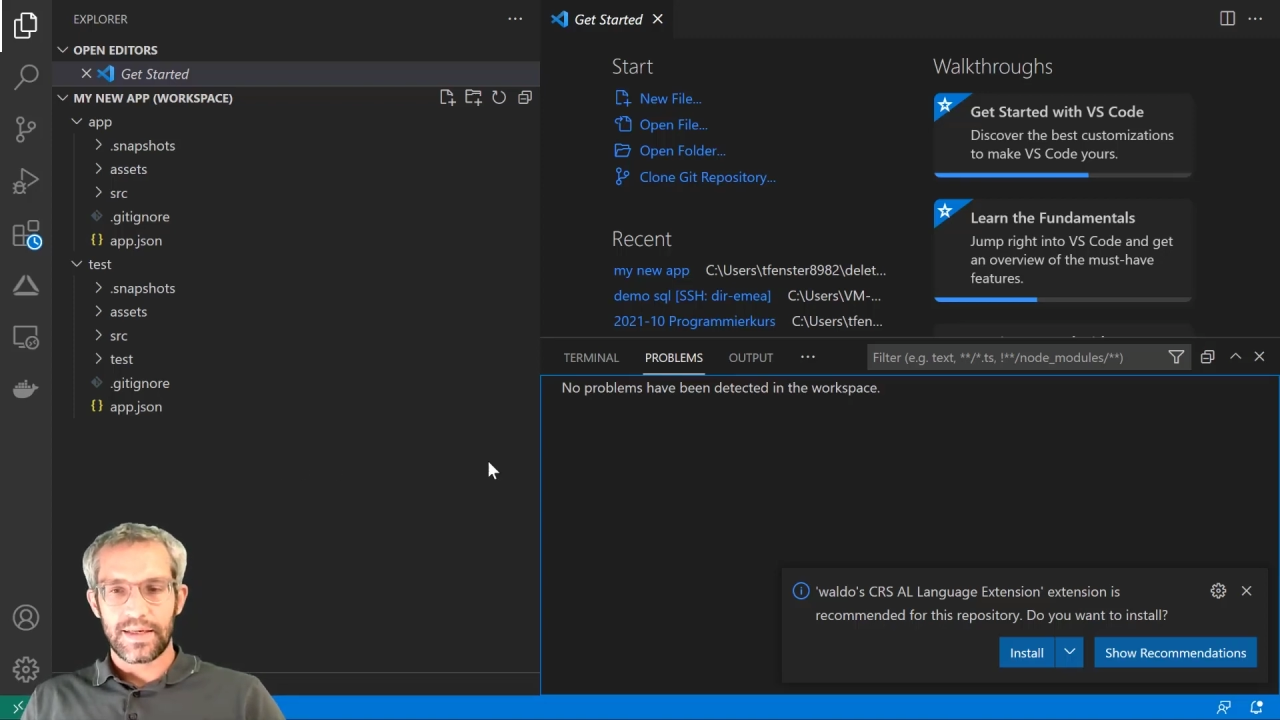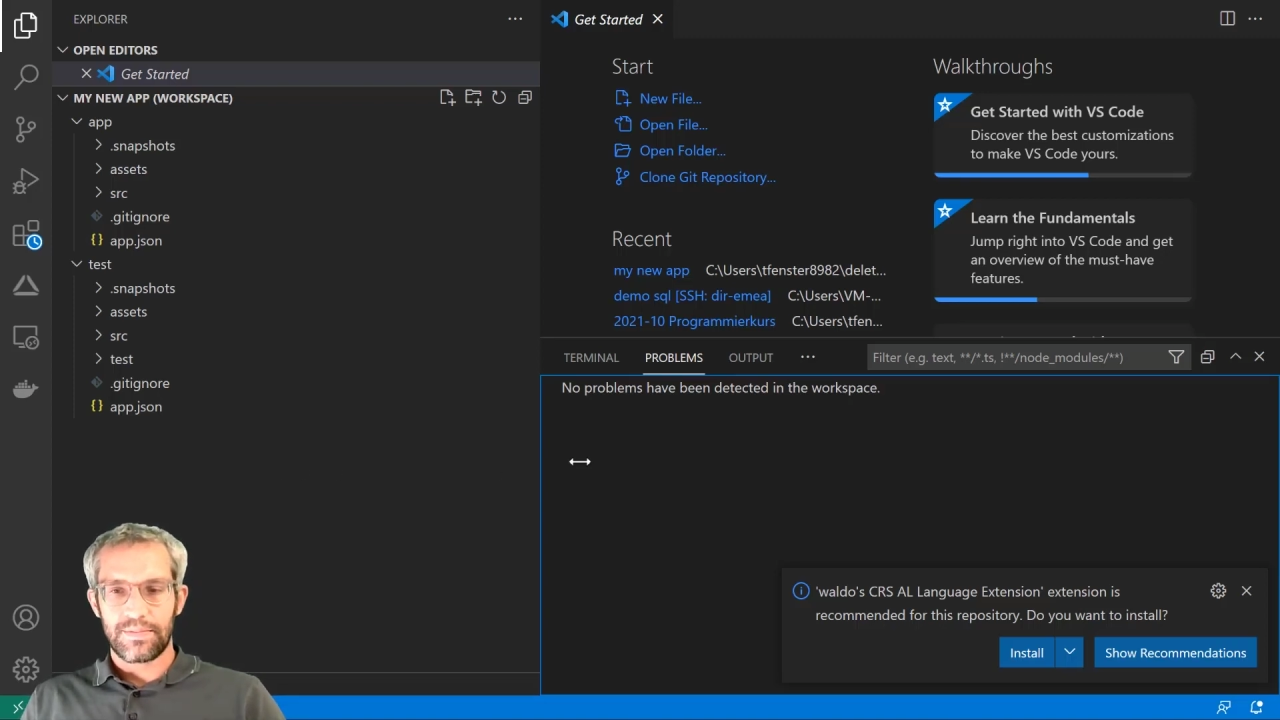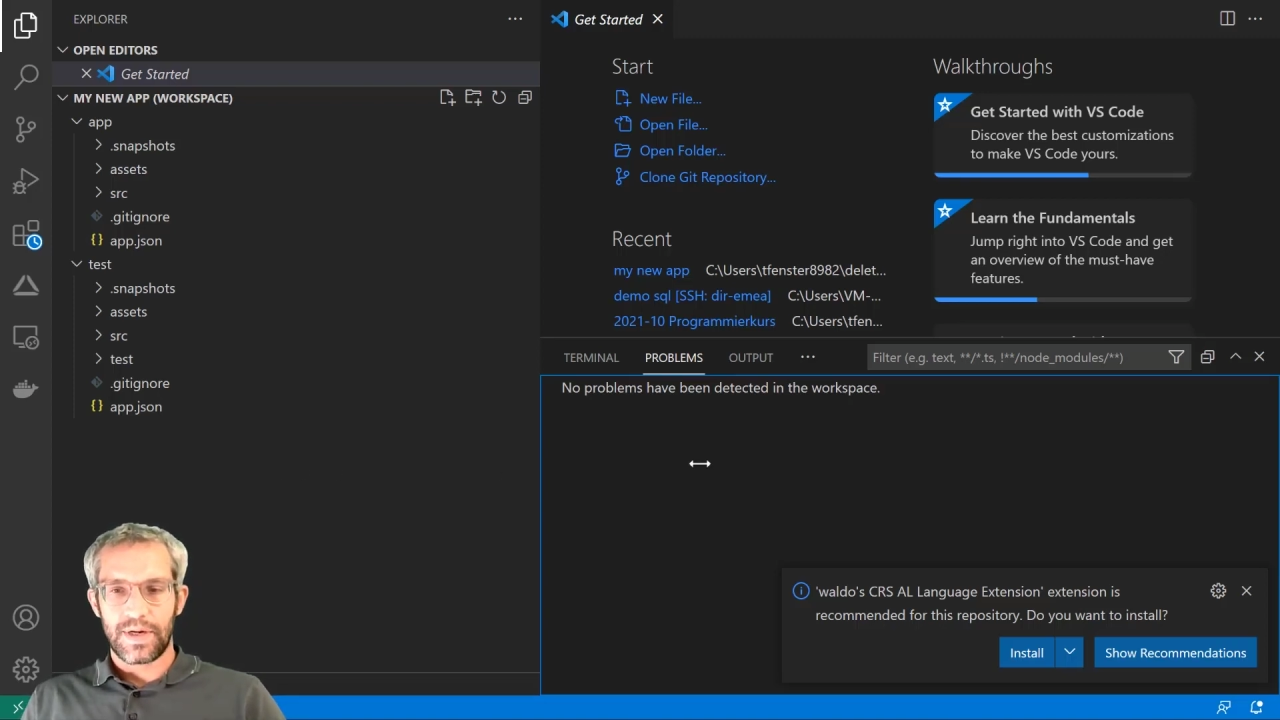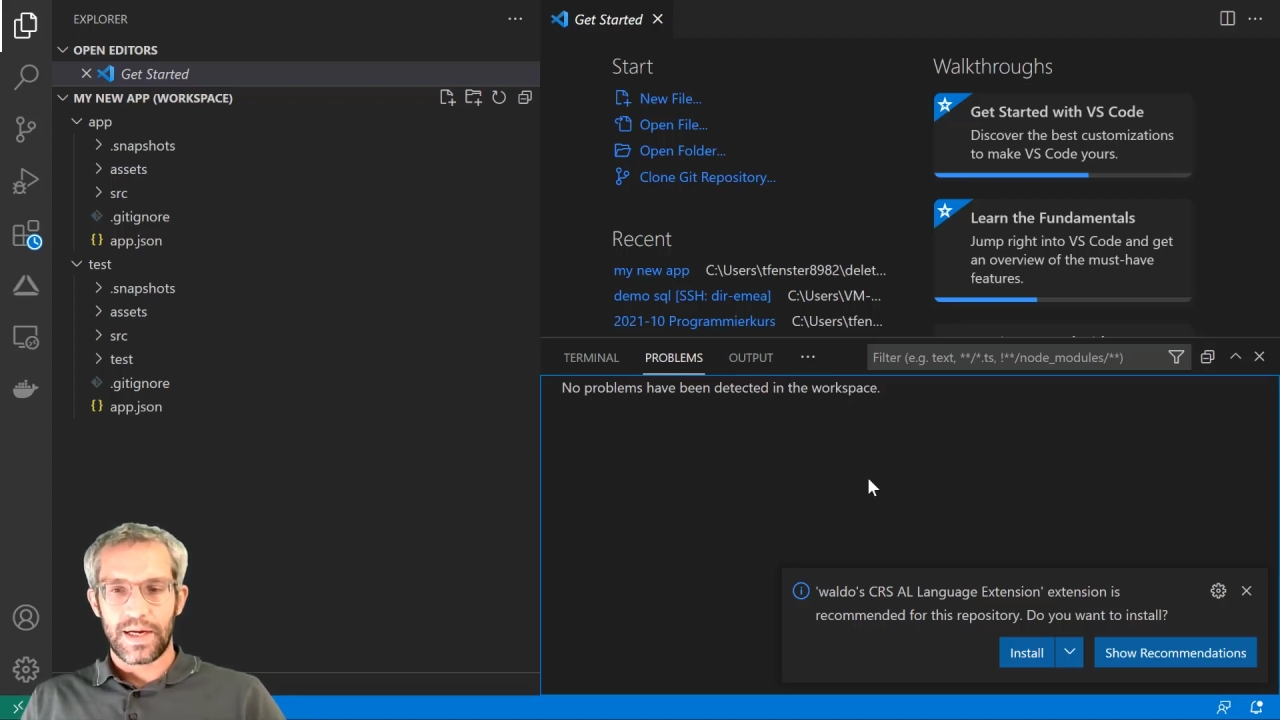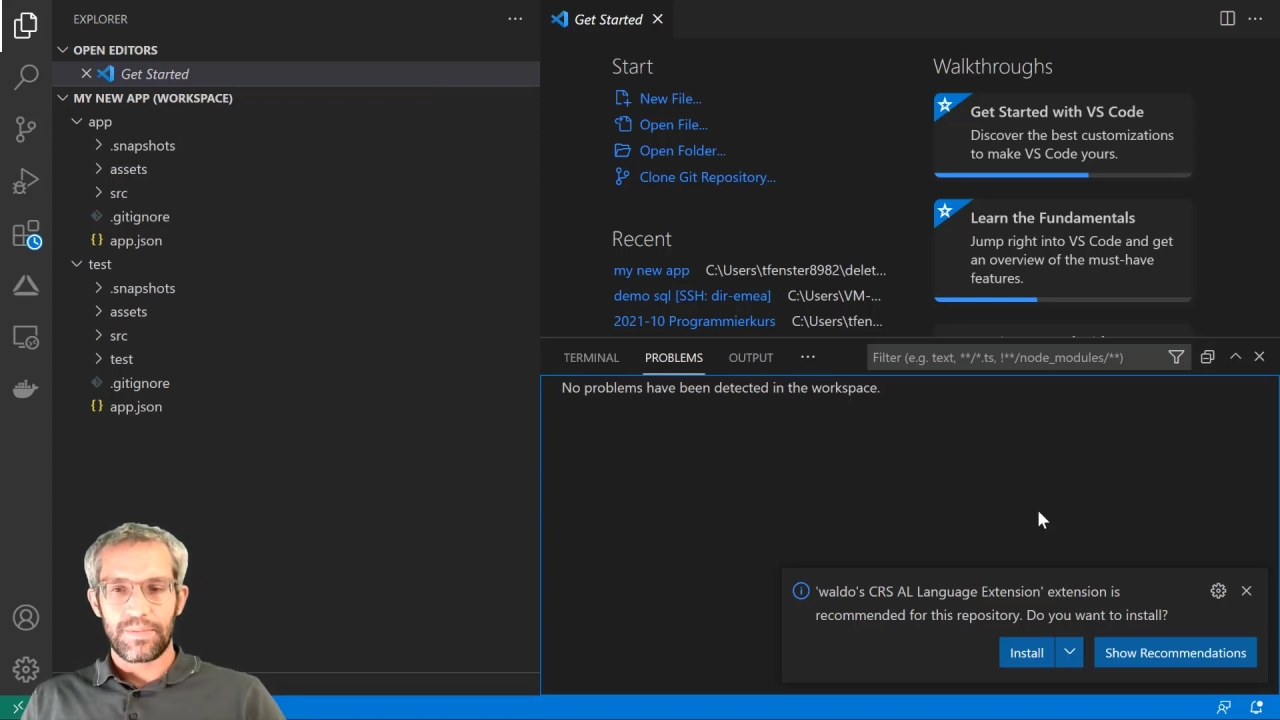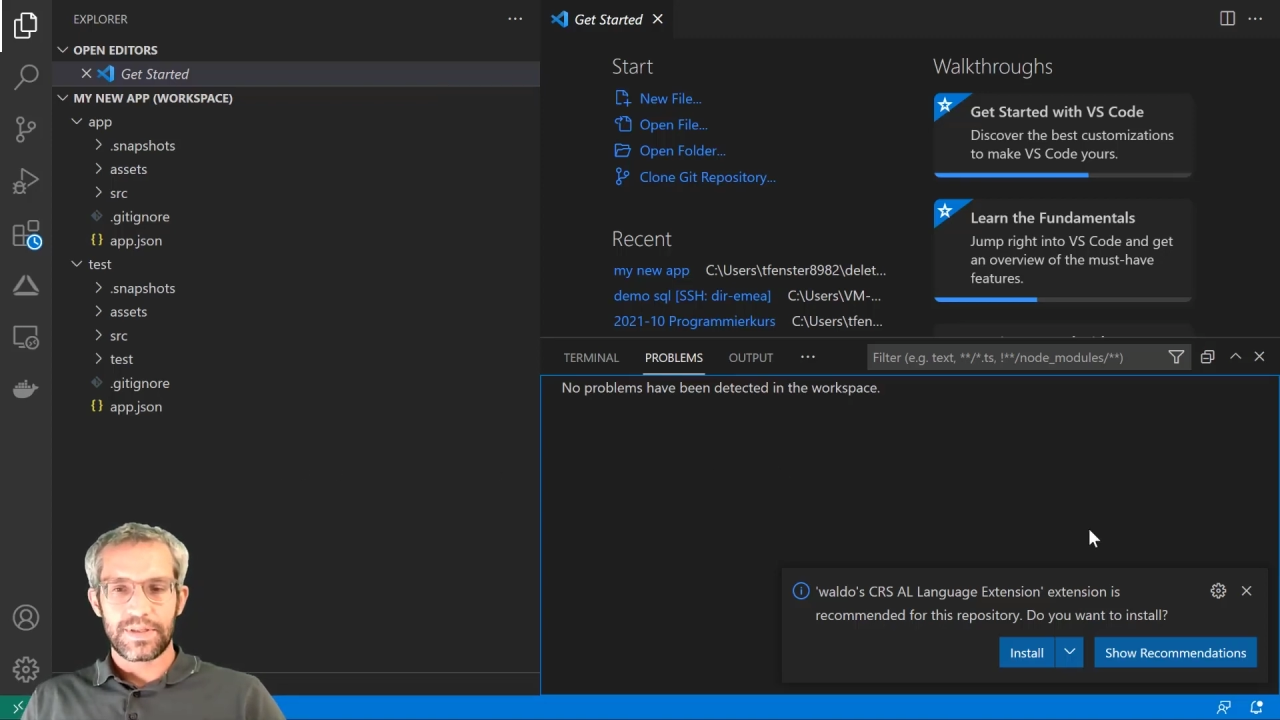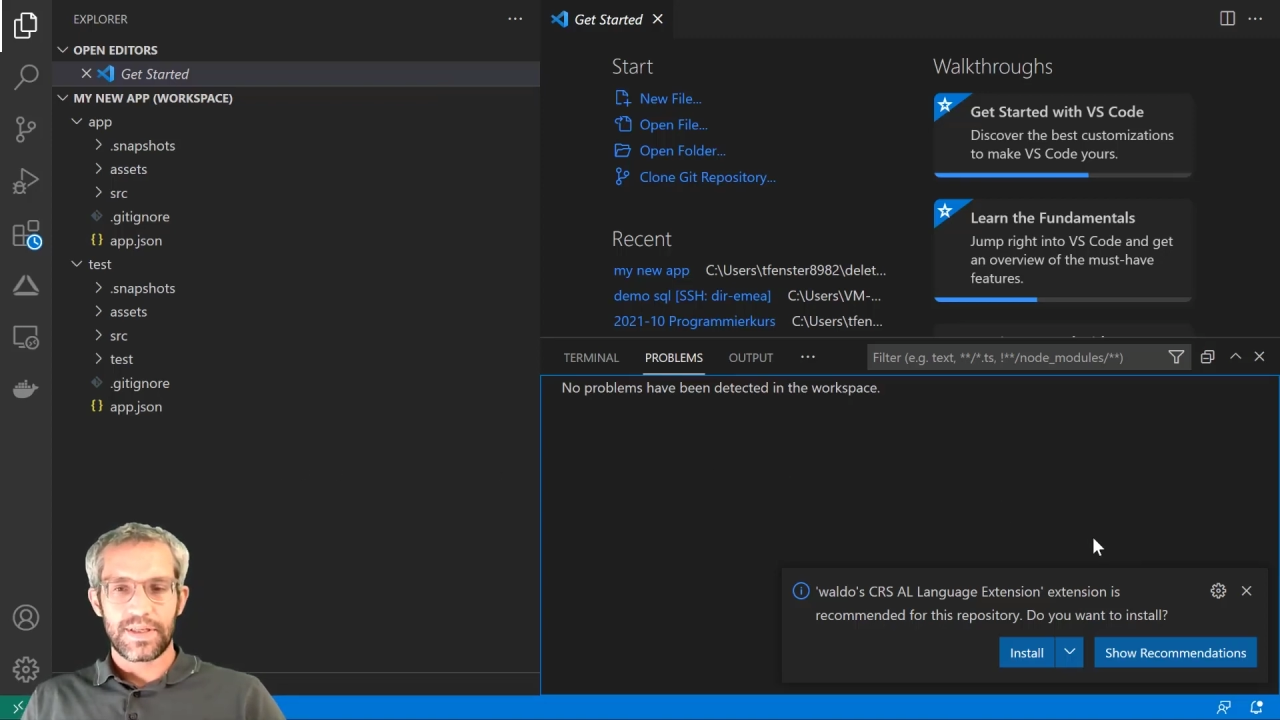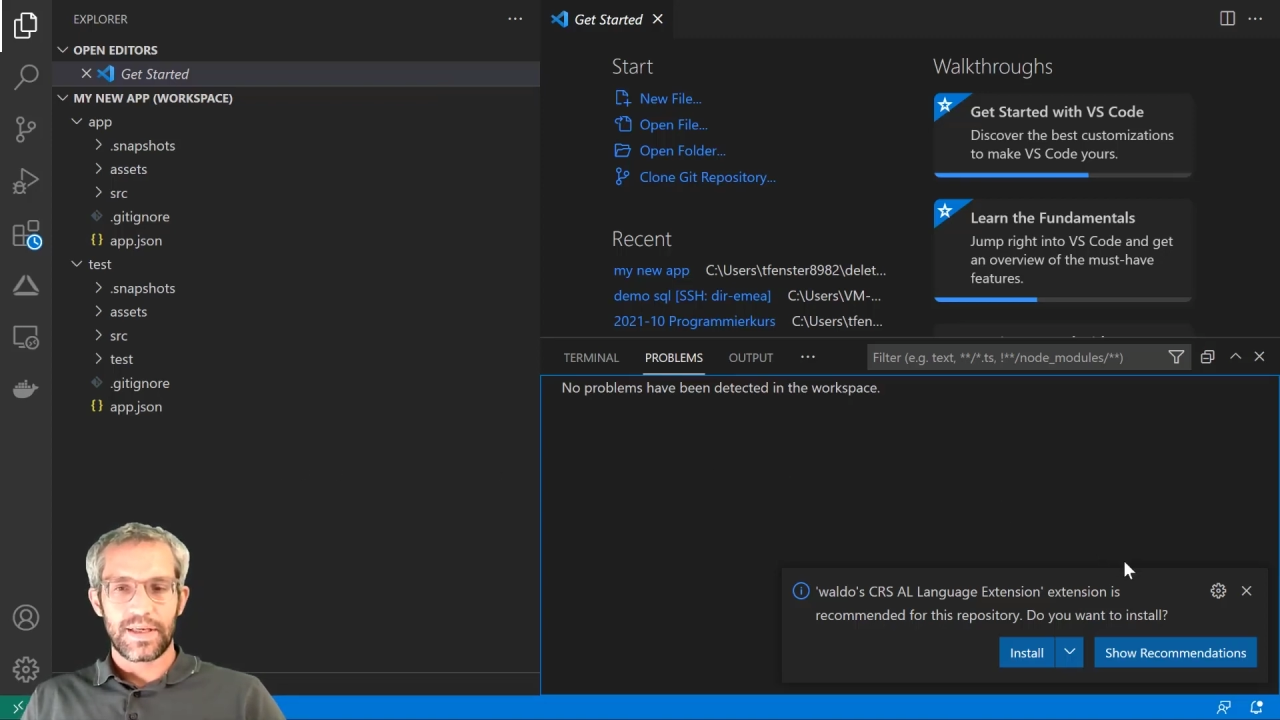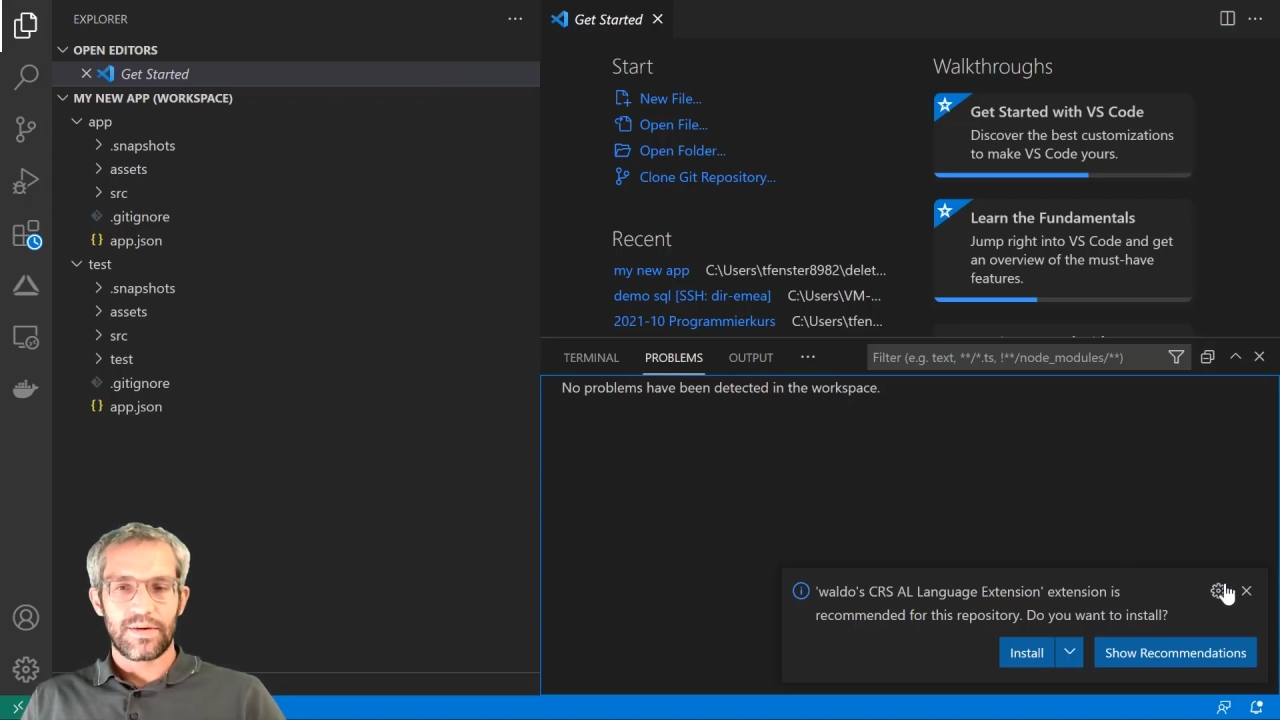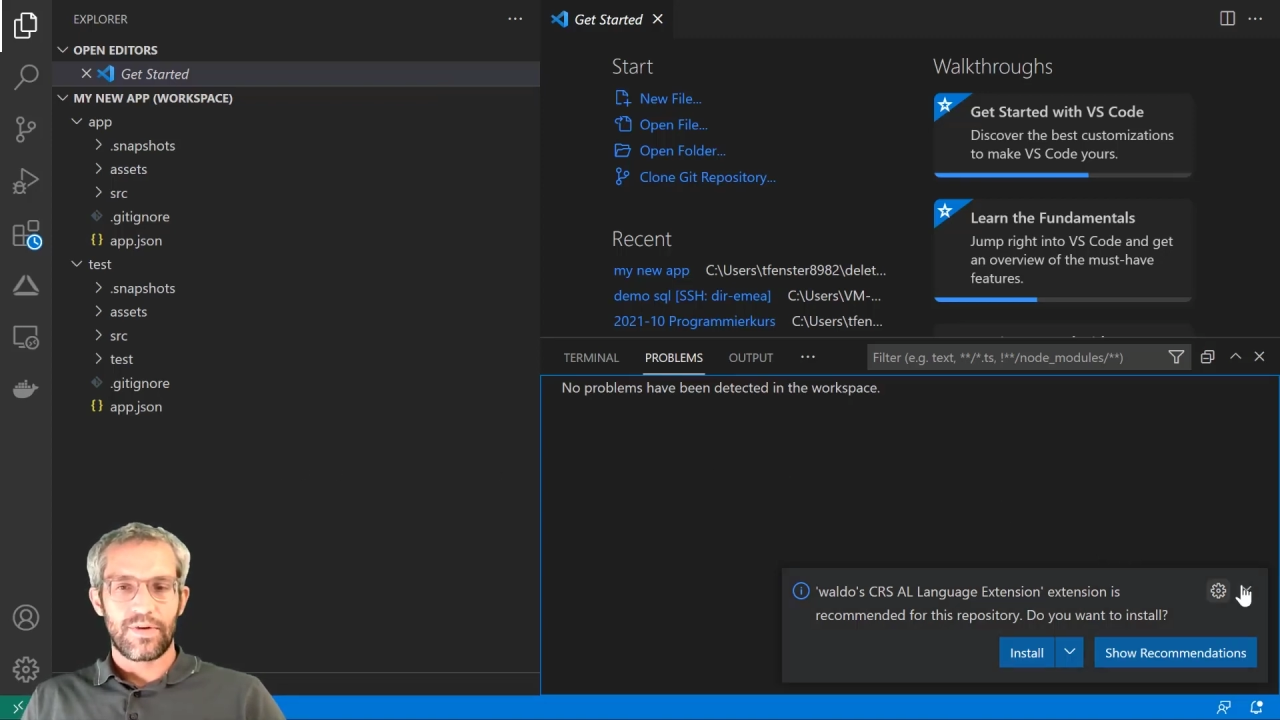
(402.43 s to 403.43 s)
I'm
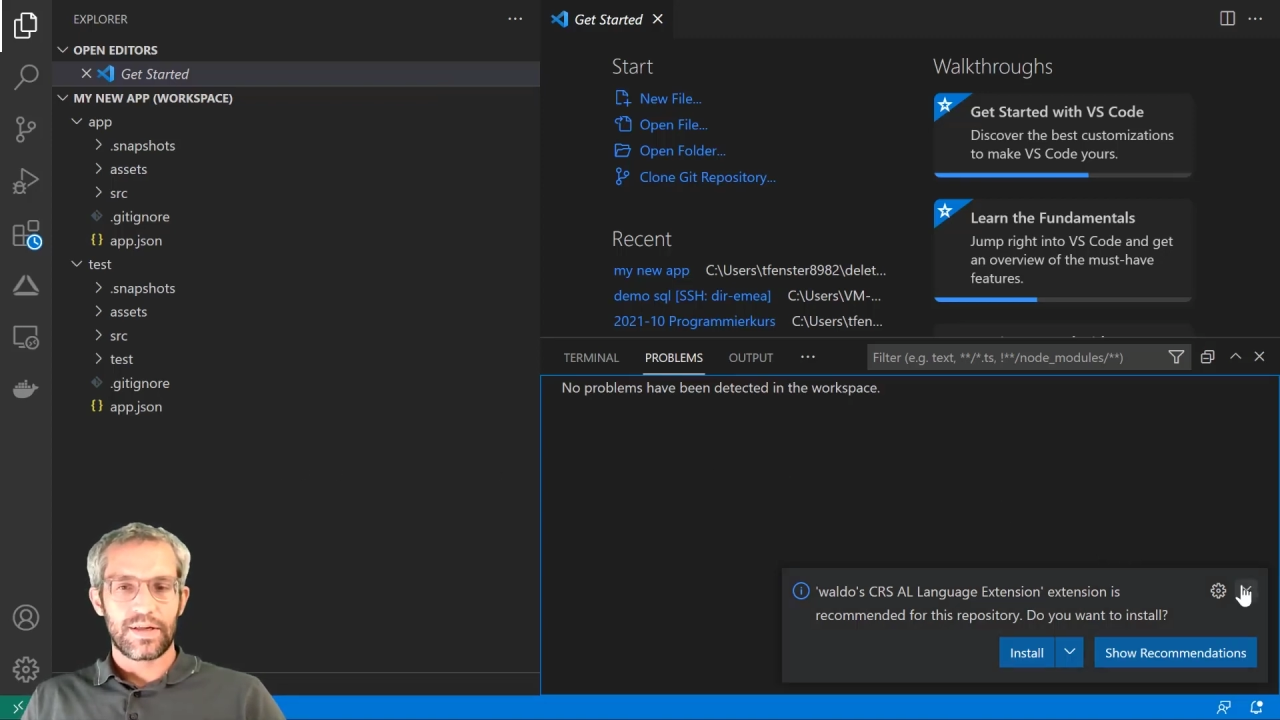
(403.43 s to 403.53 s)
missing